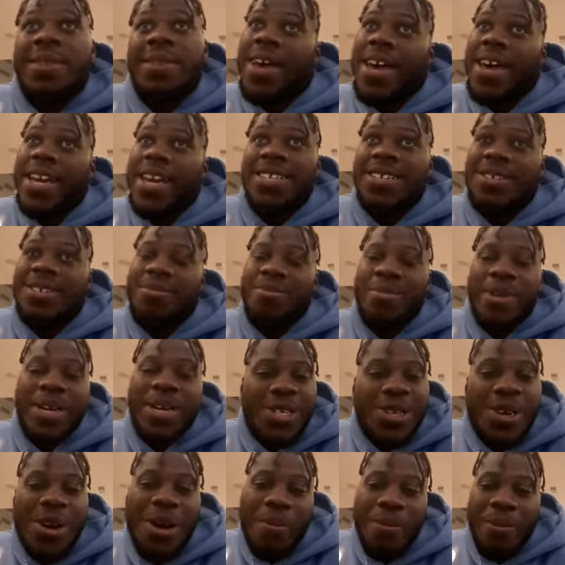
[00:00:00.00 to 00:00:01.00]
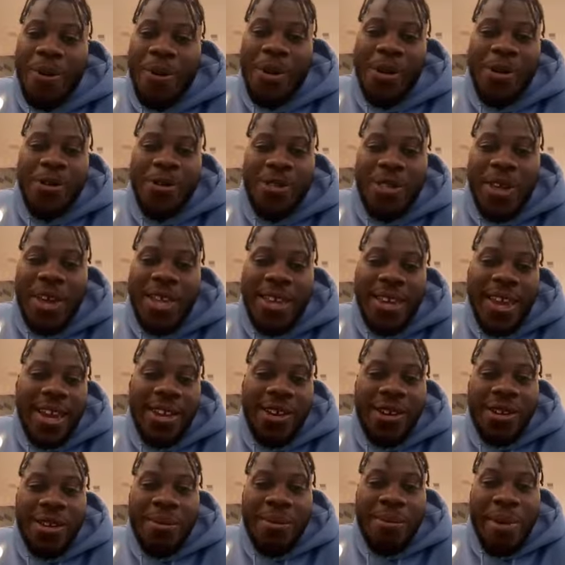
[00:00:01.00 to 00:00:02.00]
SEC, man, it's a big jump,
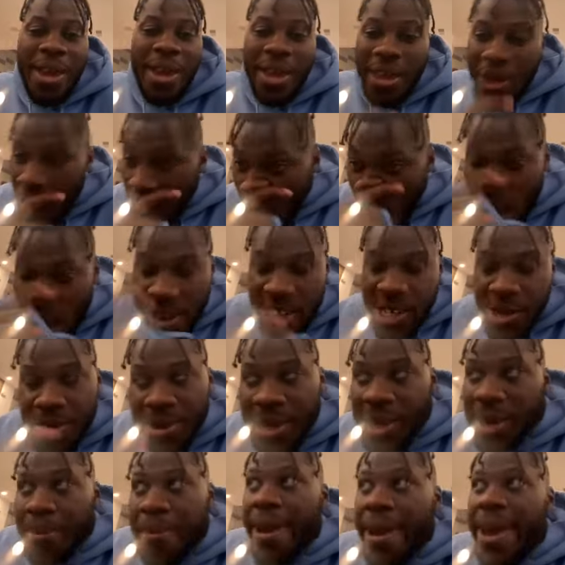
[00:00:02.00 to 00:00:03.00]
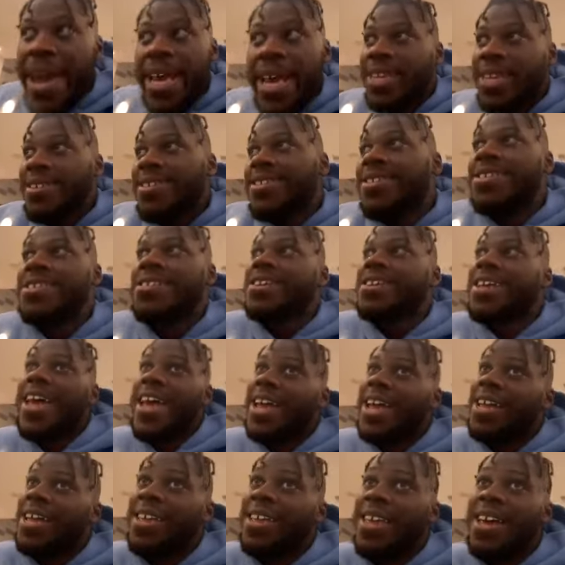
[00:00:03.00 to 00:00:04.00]
bro. You think like you're the man, you always been the man.
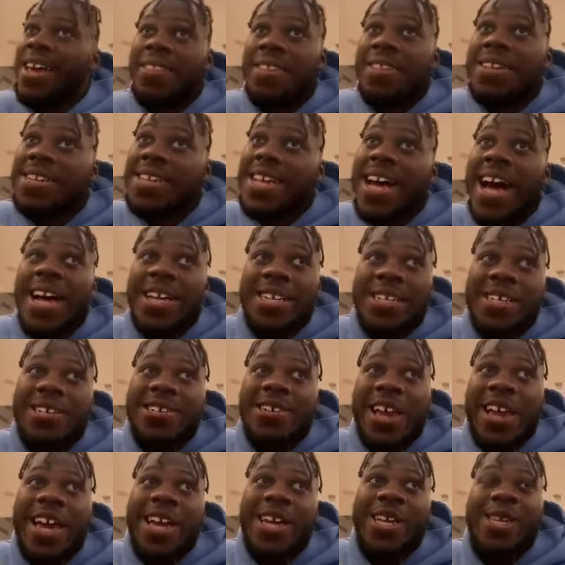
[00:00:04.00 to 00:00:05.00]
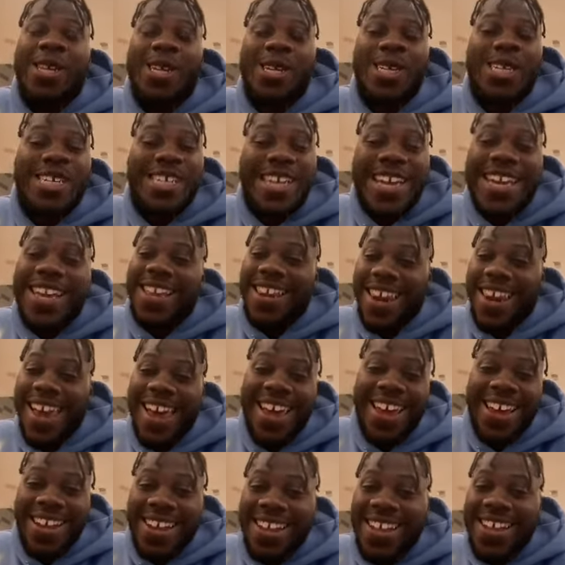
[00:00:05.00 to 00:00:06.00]
And it's just like, yeah, these guys are like
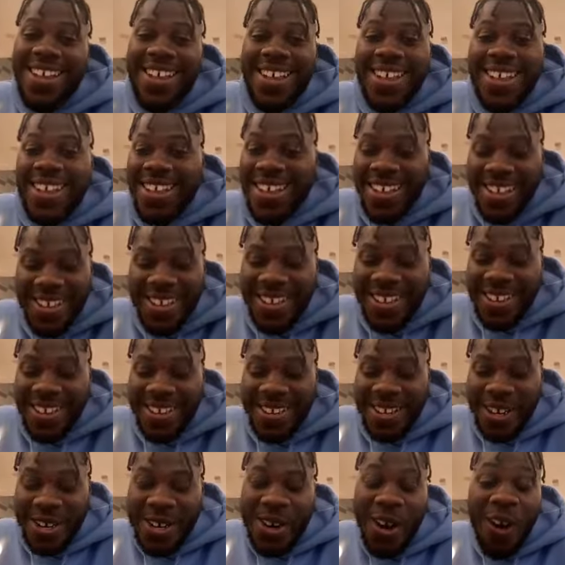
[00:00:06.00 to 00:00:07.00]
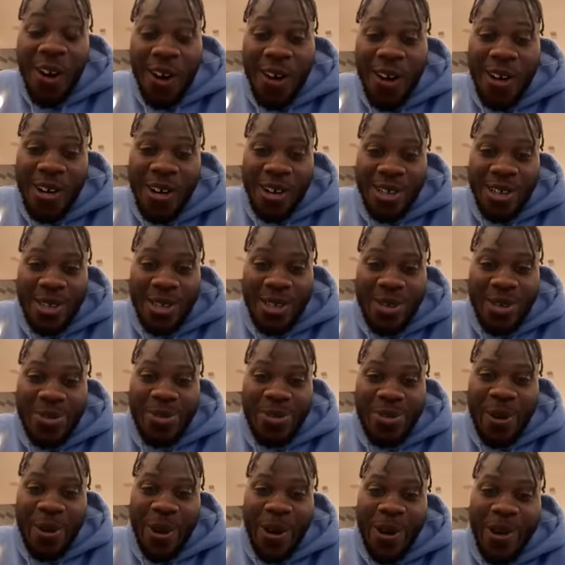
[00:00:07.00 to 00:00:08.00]
legit, like dogs,
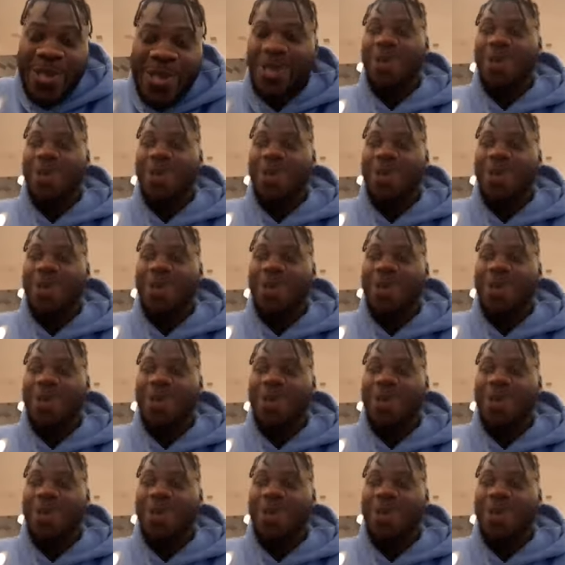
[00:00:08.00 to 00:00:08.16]
bro.